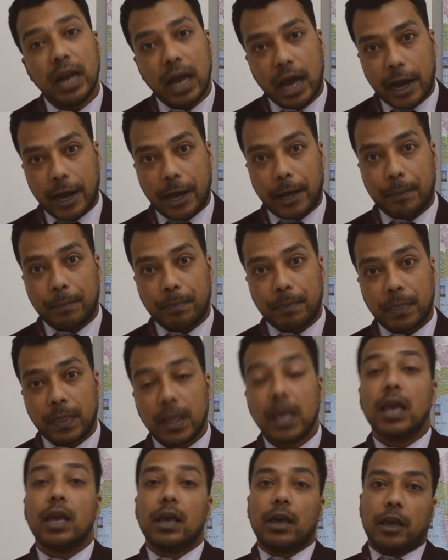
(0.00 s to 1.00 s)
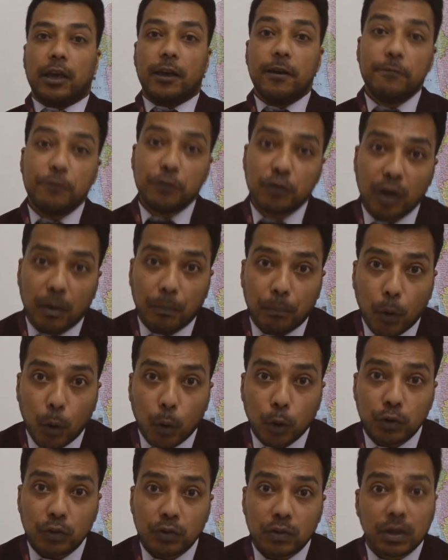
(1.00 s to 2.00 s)
eye. If
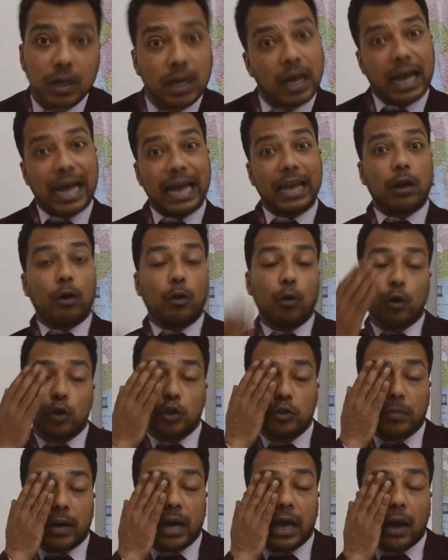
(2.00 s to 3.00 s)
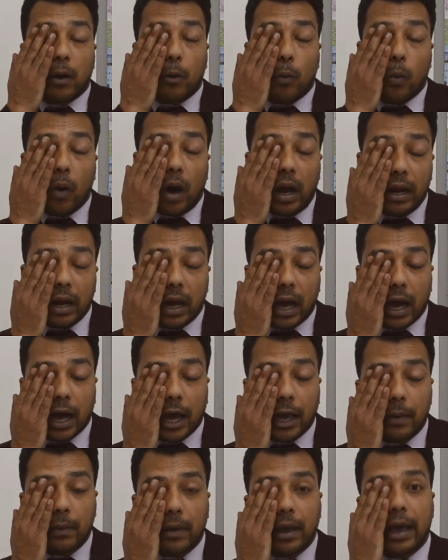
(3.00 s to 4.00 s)
suppose I close my one
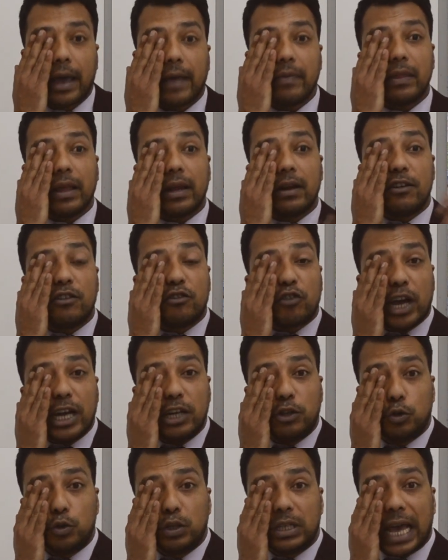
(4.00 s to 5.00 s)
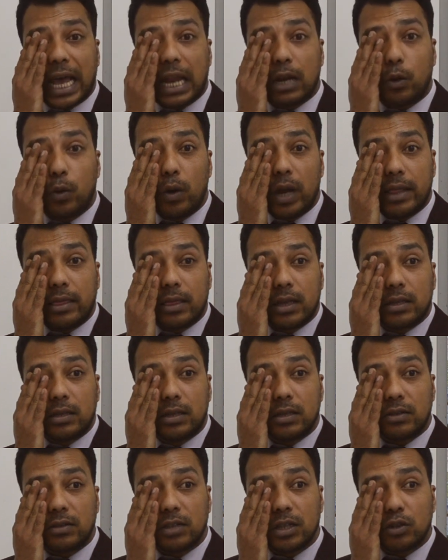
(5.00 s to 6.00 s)
eye and then try to calculate the
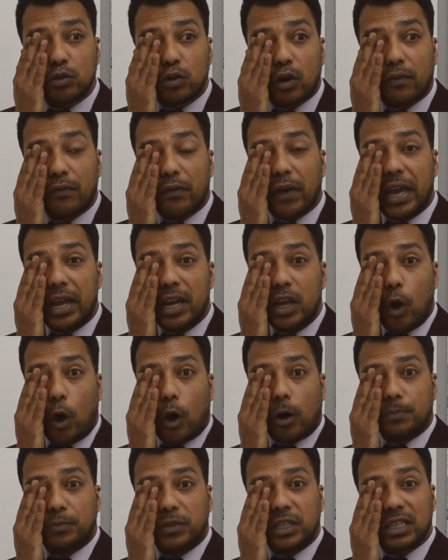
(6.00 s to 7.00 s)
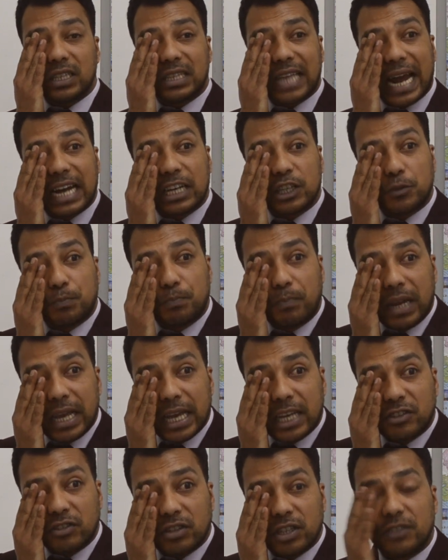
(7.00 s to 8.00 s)
distance of any object that is
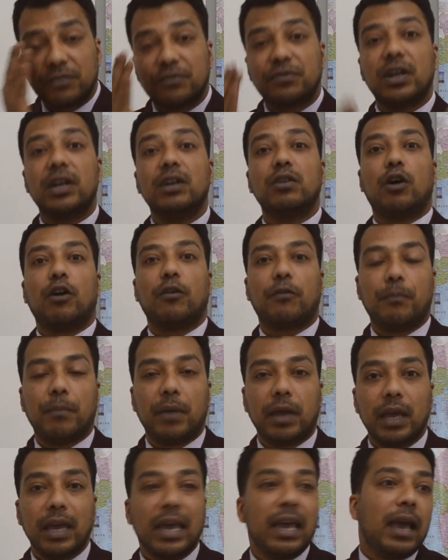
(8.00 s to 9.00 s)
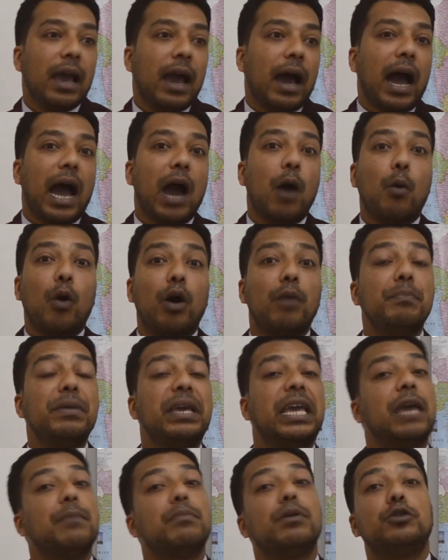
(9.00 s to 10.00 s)
placed in front of me, I won't
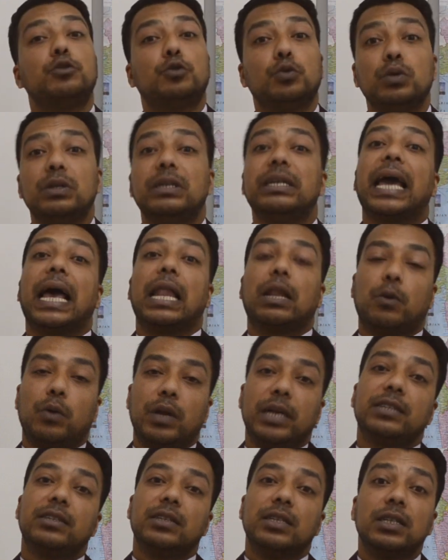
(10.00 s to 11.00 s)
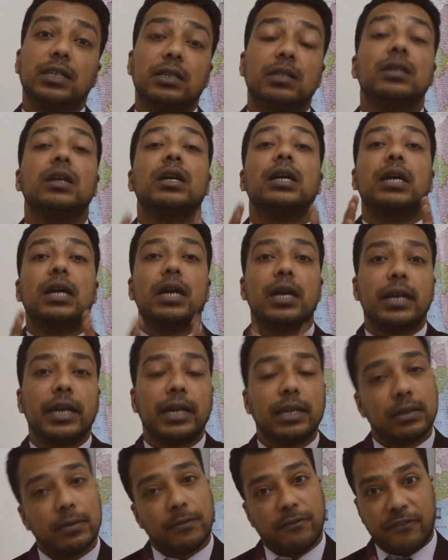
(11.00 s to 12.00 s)
be able to calculate its
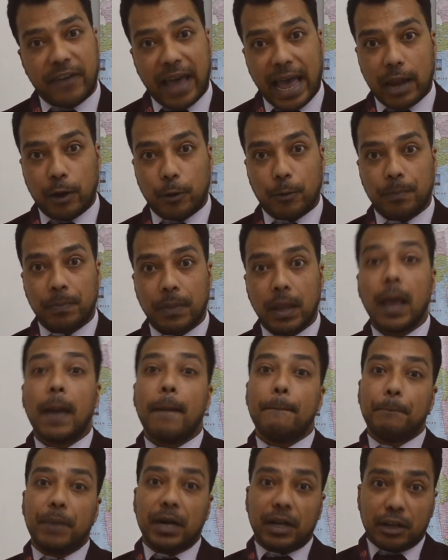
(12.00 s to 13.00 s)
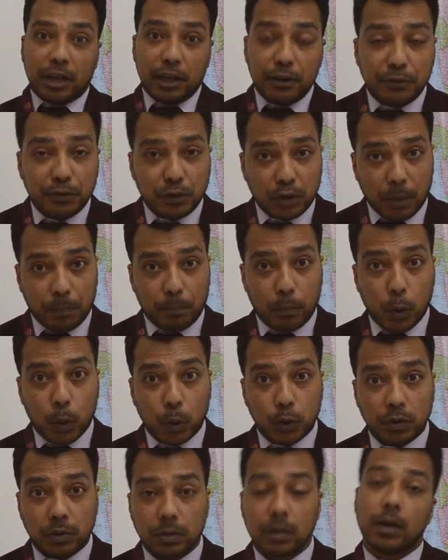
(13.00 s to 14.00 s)
correct value. But if suppose